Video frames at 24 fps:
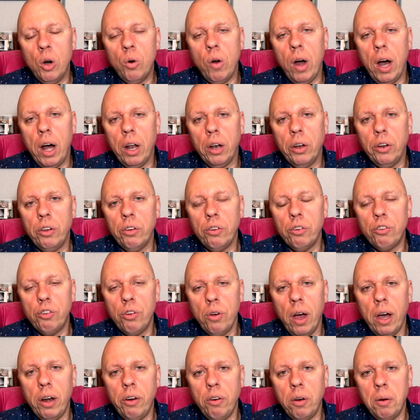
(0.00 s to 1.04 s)
around
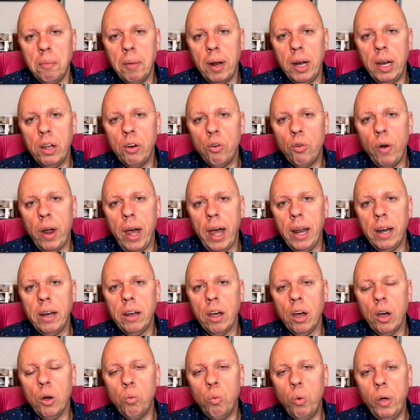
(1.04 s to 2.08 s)
200 million
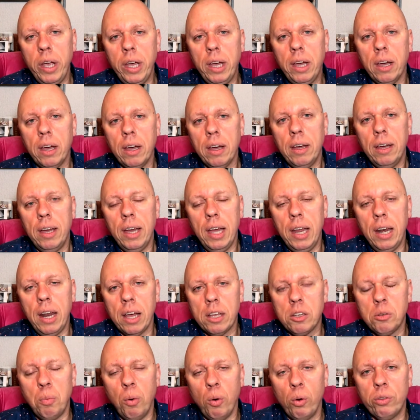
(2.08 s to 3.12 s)
rand a week in
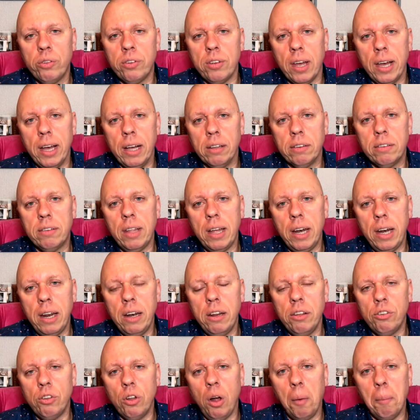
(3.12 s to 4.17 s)
export sales that
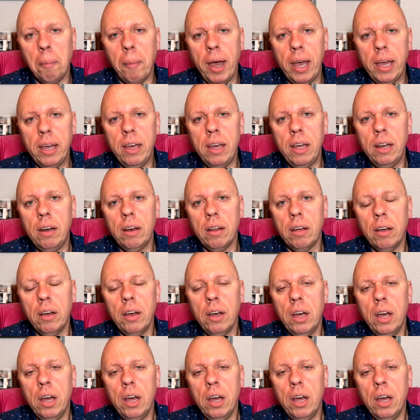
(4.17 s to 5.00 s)
it is not making.